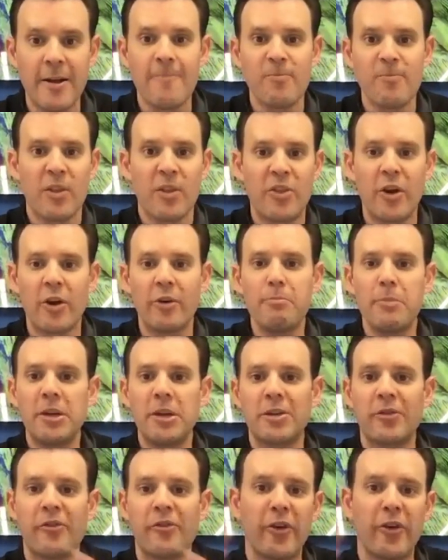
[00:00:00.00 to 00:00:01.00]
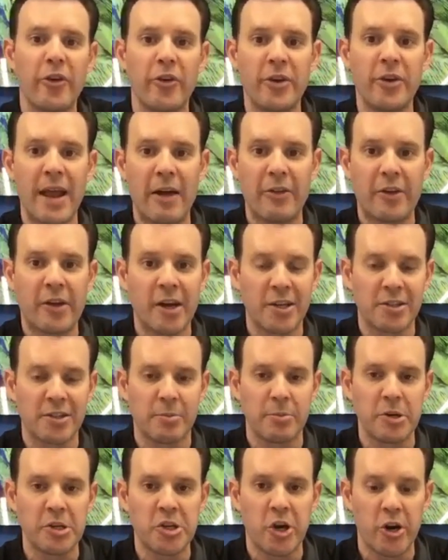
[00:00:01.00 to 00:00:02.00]
They're much further down the customer
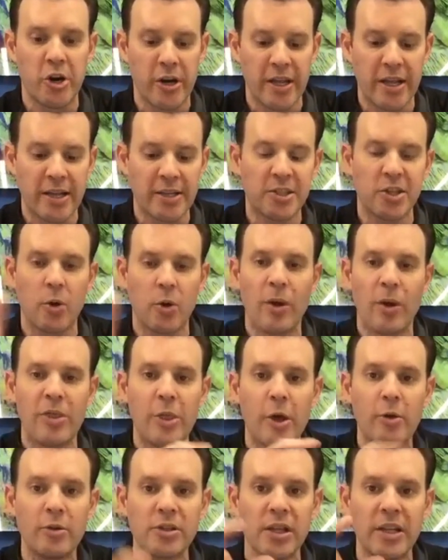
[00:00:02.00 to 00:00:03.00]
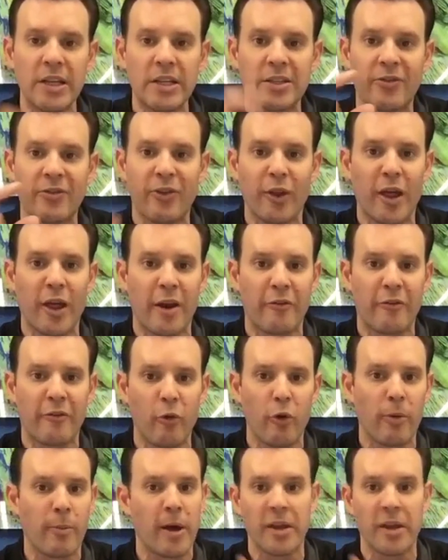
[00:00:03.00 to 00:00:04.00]
journey. And so when those leads fill out a
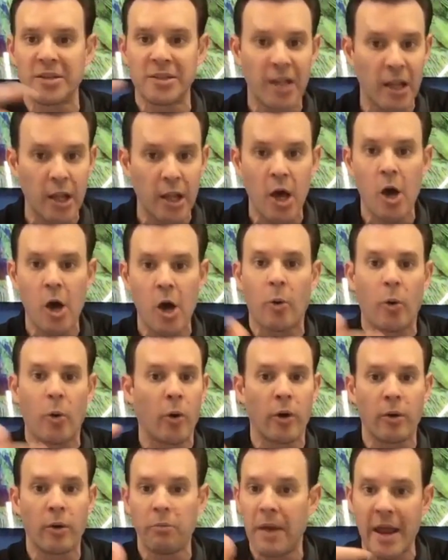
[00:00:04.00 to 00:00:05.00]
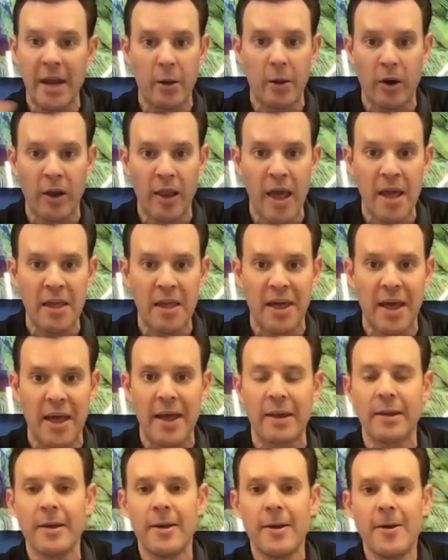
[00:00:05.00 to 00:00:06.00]
form on a Zillow or anywhere like that,
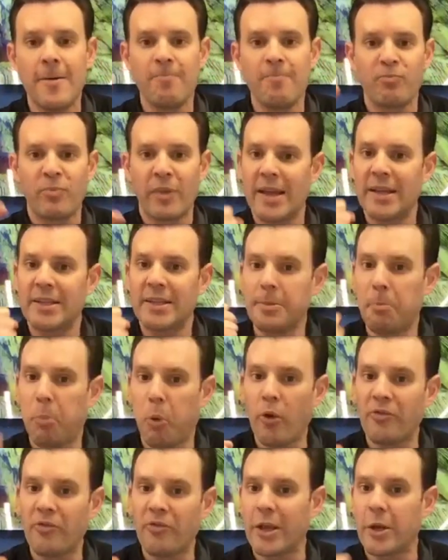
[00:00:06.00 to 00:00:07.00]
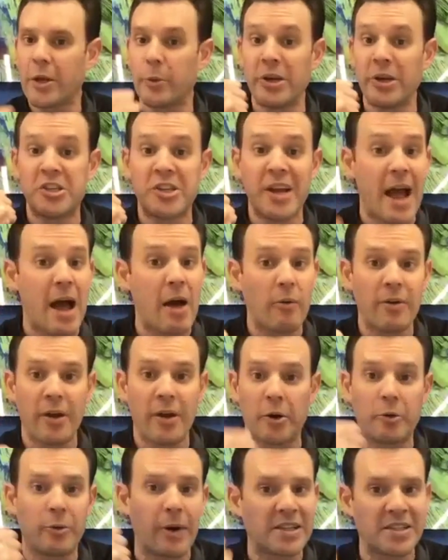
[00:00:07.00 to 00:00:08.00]
it's important that you reach out
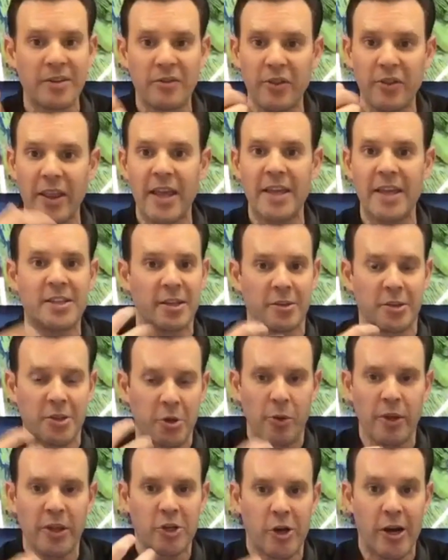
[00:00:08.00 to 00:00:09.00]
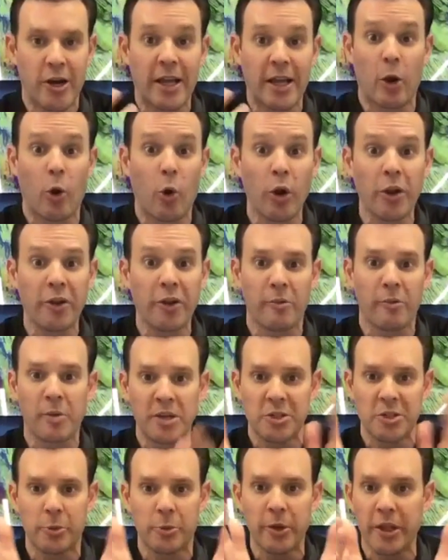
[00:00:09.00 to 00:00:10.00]
aggressively to really try to get a hold of them, because
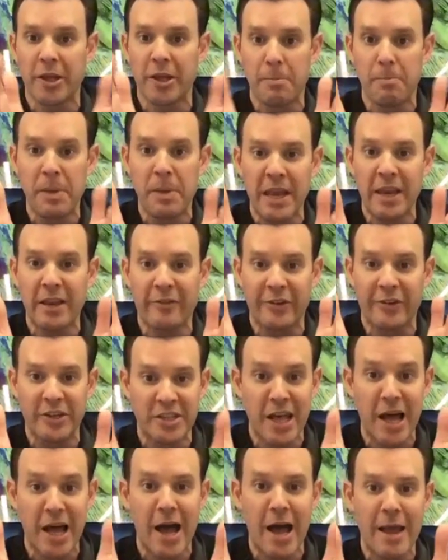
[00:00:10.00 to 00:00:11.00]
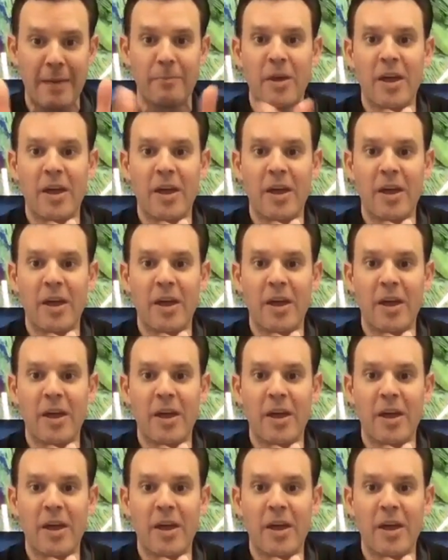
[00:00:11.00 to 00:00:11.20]
you're really competing for time.